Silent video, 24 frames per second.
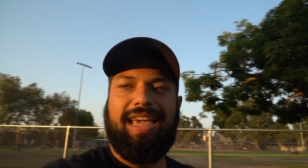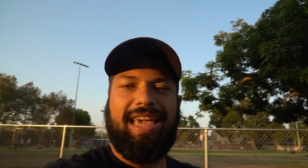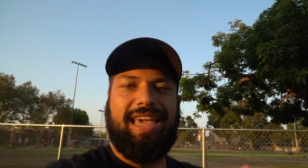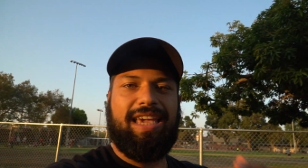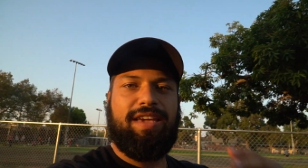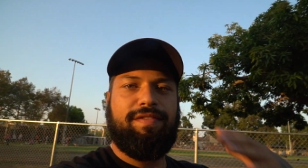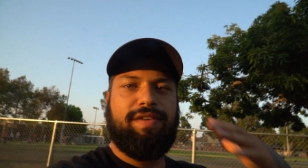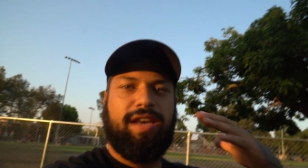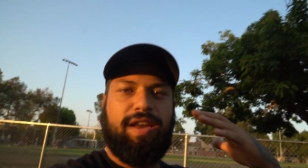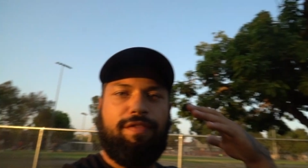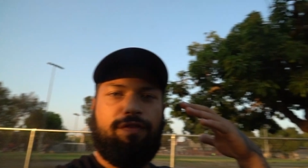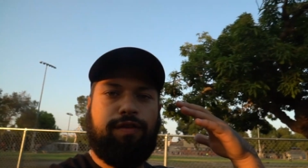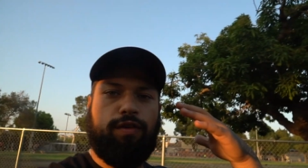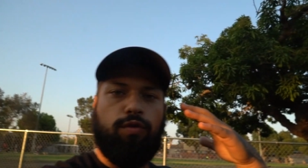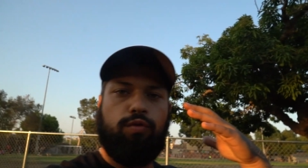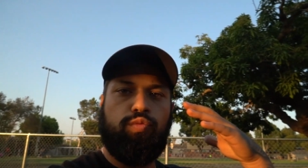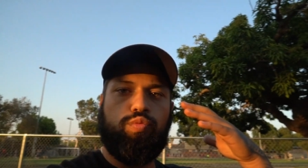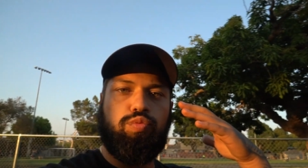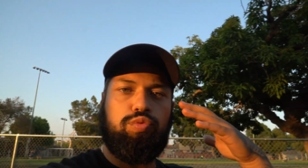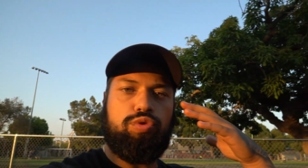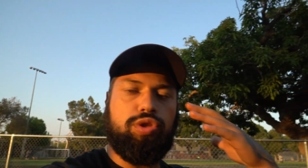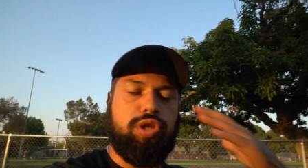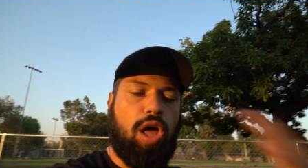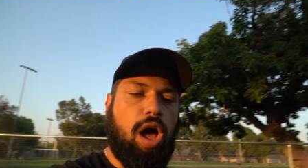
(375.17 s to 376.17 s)
Even if
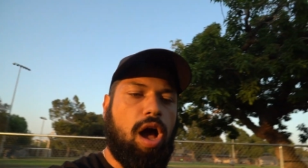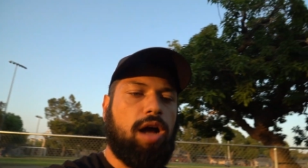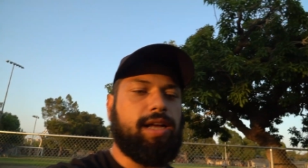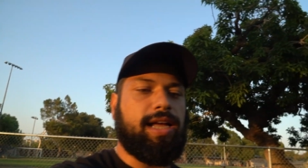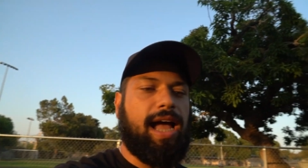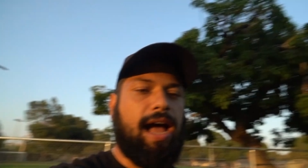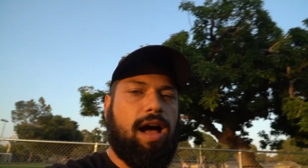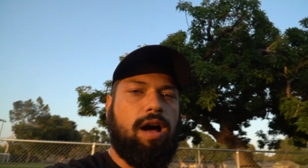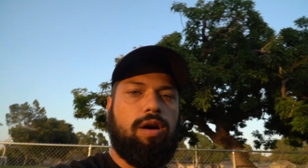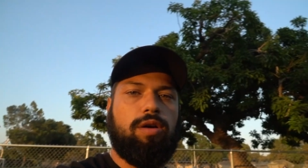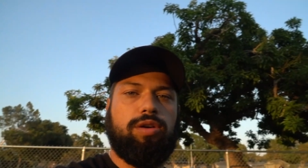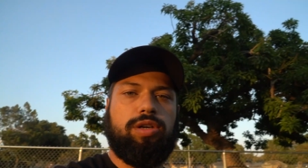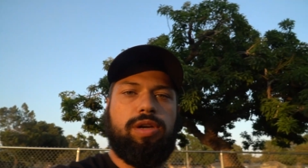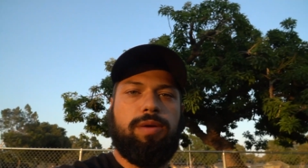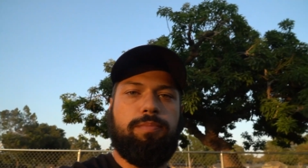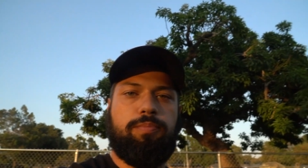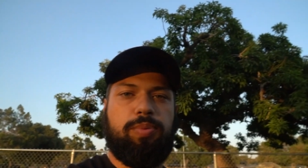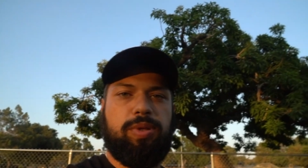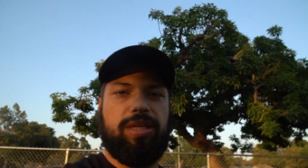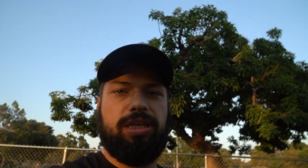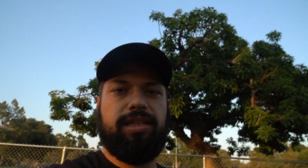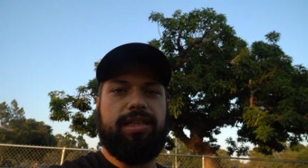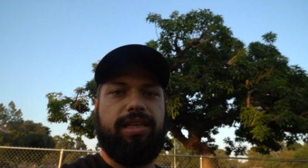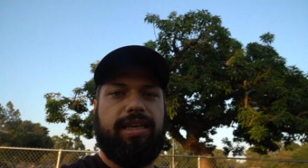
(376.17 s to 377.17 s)
you lock out
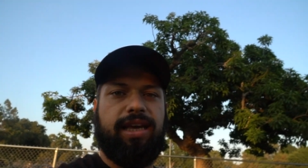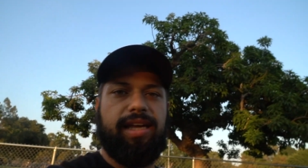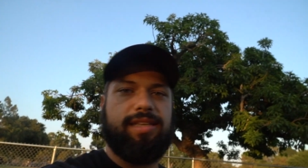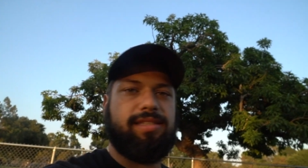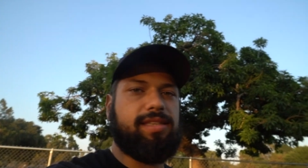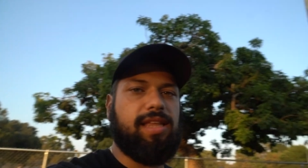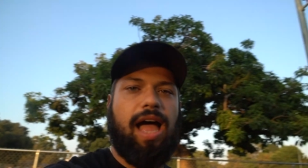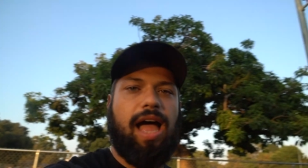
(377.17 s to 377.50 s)
completely, it's